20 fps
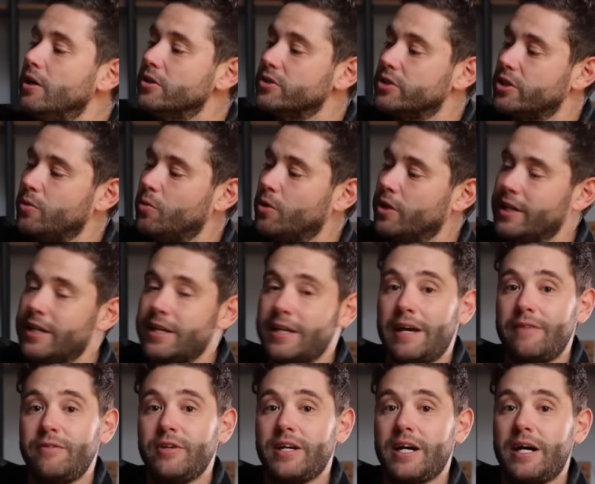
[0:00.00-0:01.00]
So you want to
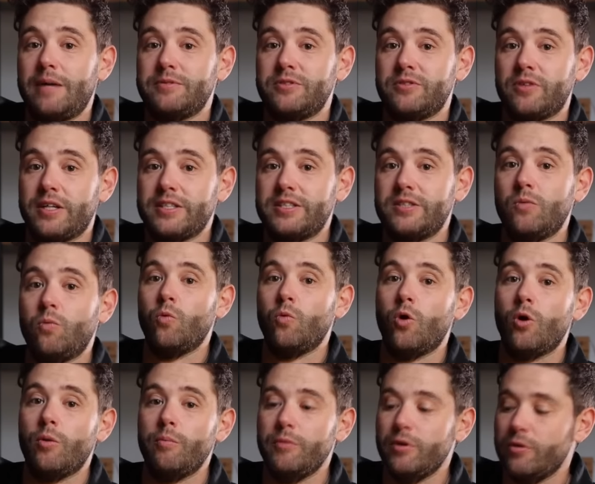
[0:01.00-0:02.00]
have your cups nice
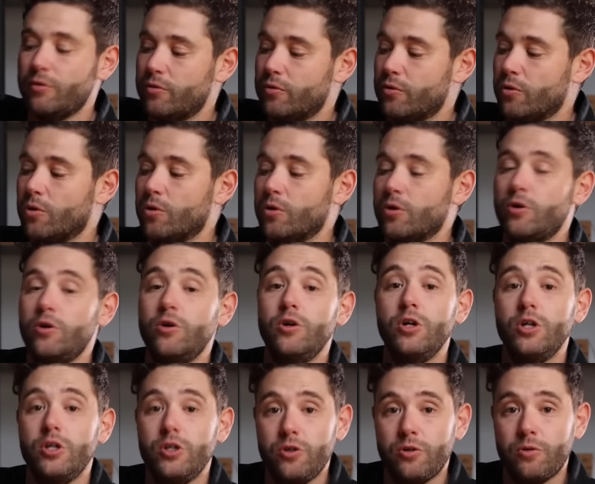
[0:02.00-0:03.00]
warm before
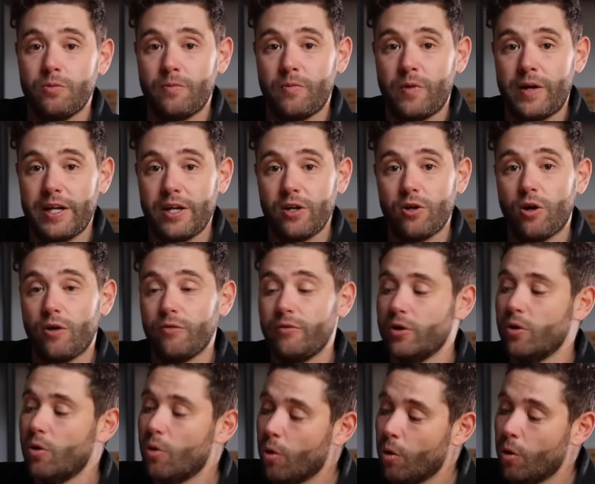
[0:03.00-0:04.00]
you're running
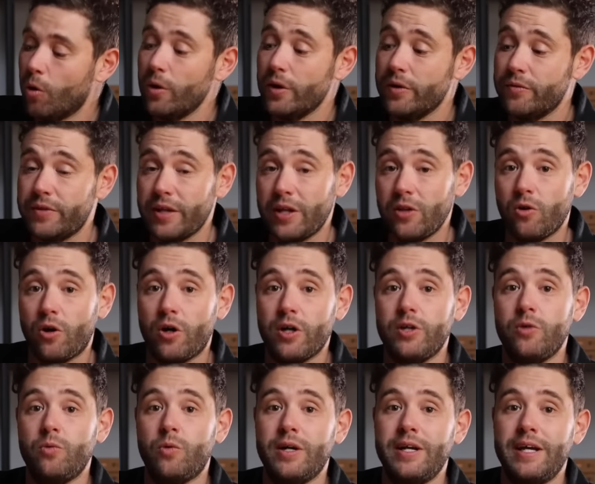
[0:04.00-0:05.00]
coffee, or if they're
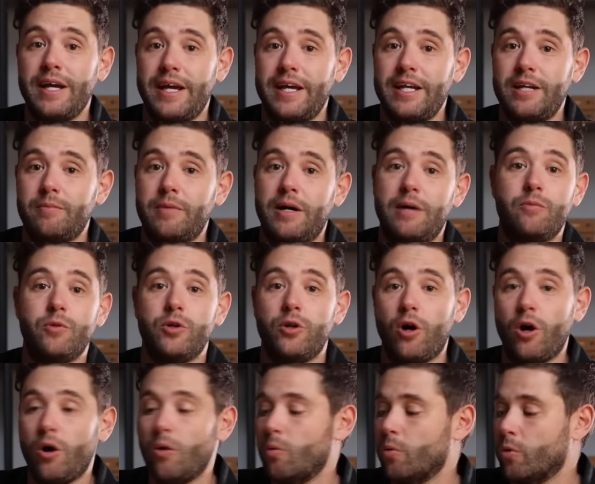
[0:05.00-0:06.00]
not, you want to heat them up with
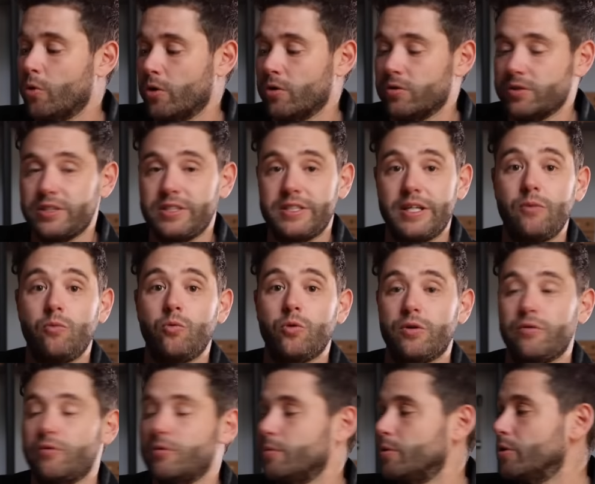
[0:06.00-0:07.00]
hot water, or to say
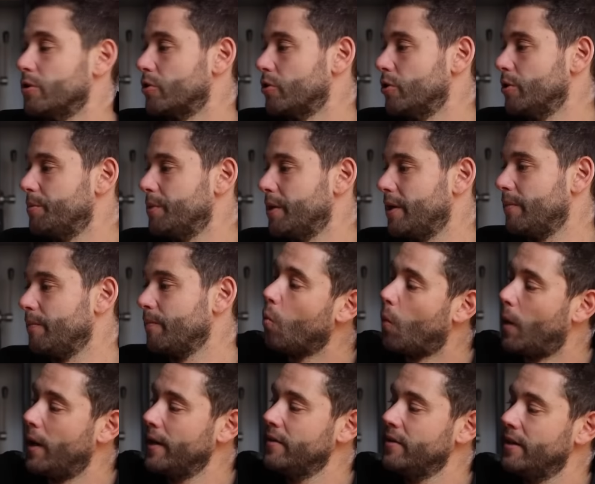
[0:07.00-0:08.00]
water from your group head.
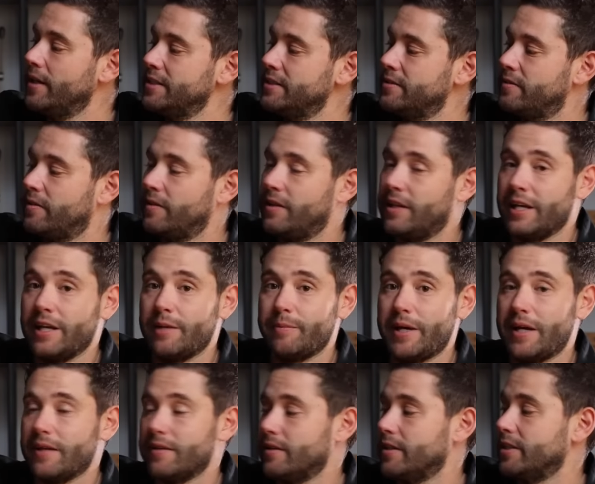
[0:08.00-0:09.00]
One nice thing
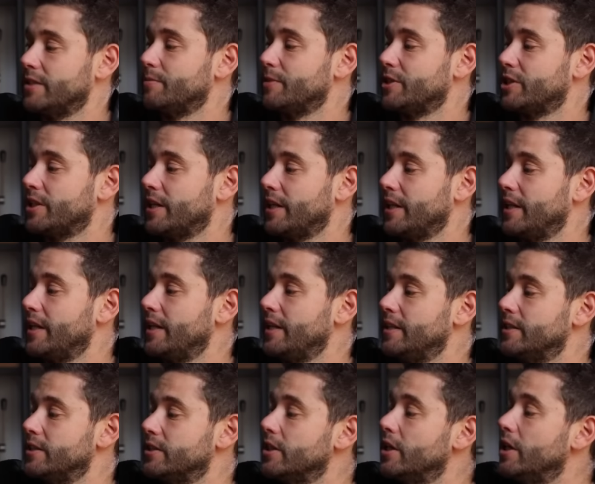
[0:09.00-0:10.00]
about this machine
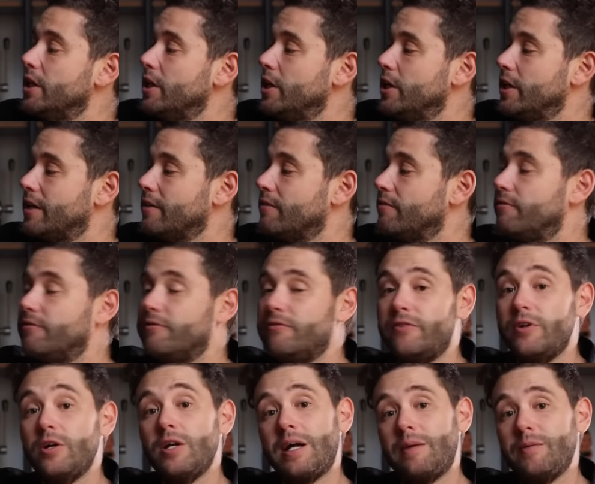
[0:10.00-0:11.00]
is you can
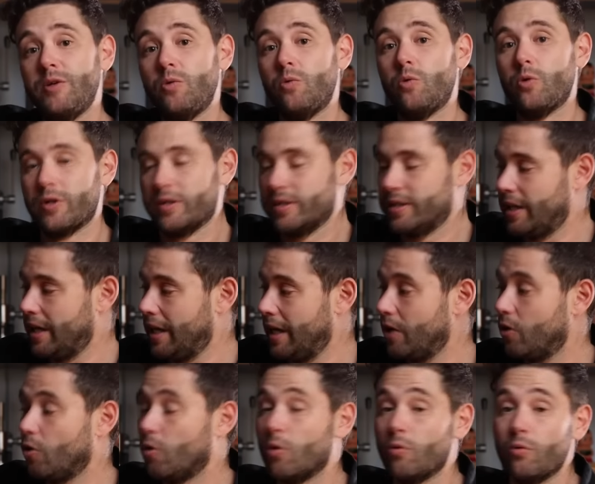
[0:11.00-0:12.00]
fill up your water
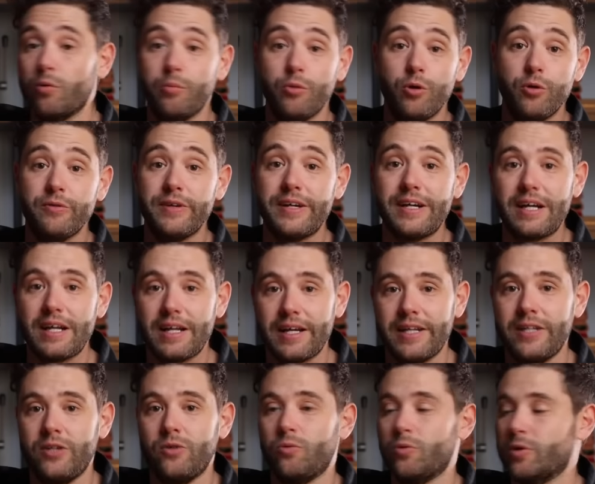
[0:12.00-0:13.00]
tank or remove and
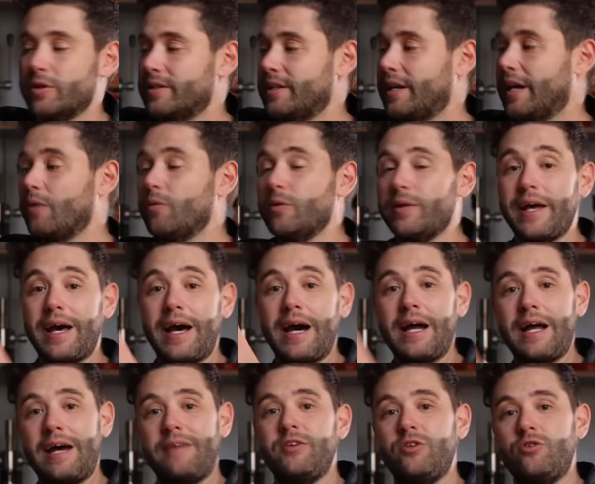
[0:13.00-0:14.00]
clean your water tank
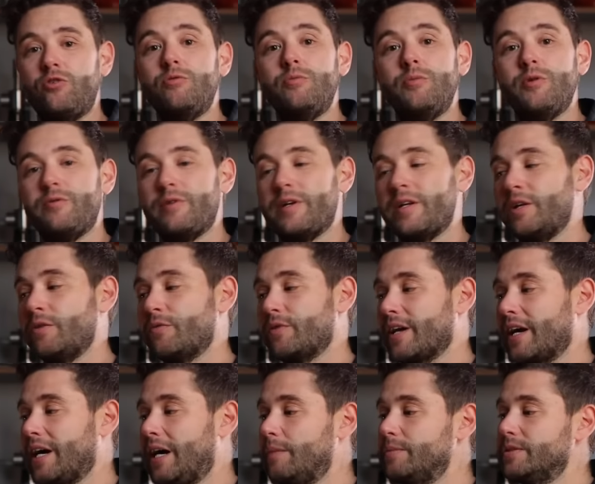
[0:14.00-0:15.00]
without having to remove any of
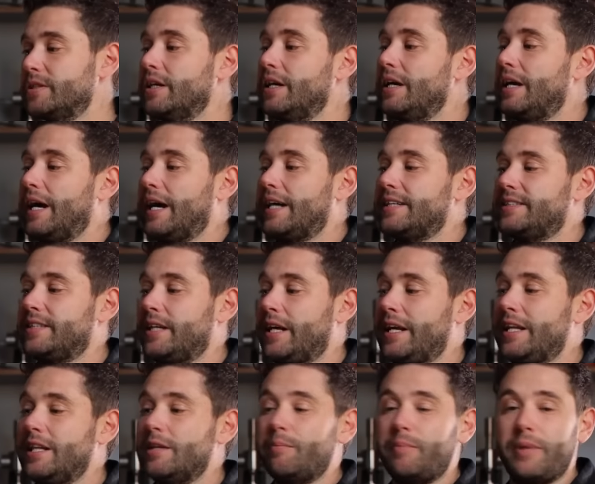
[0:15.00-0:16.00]
the cups, as they're
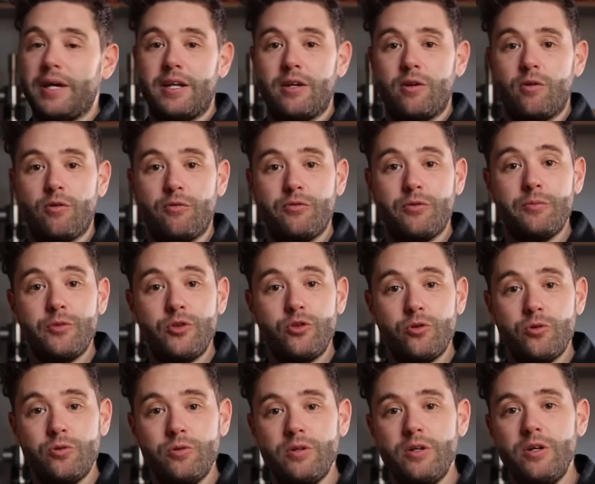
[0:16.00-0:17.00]
independent of them
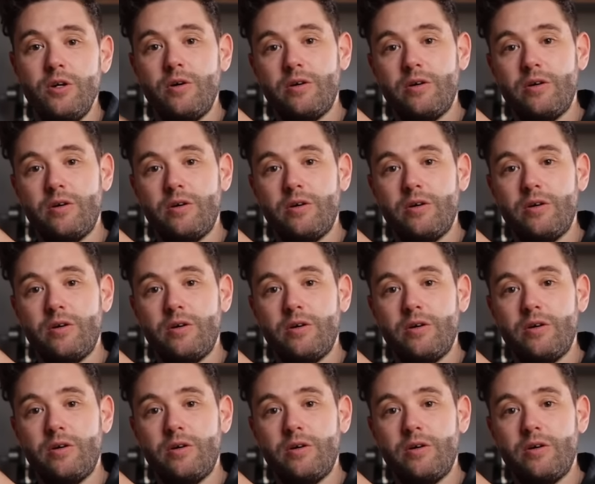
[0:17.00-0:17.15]
too.